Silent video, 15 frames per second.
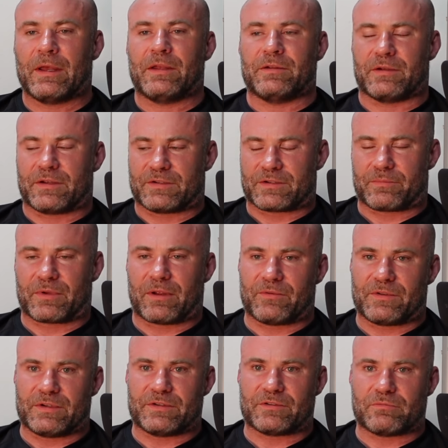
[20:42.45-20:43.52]
you can sometimes
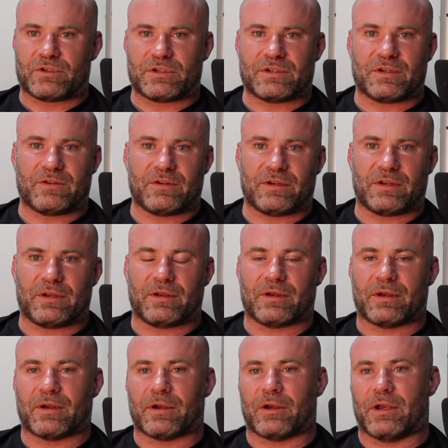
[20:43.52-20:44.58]
see some GGT
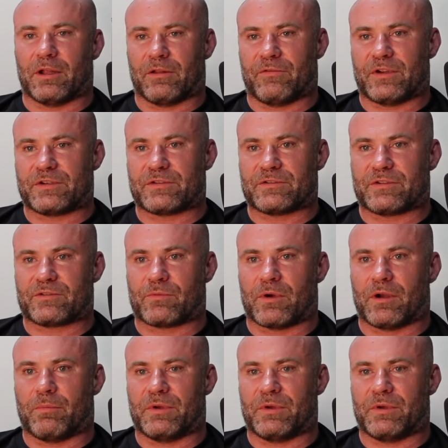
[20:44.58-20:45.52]
elevations as well.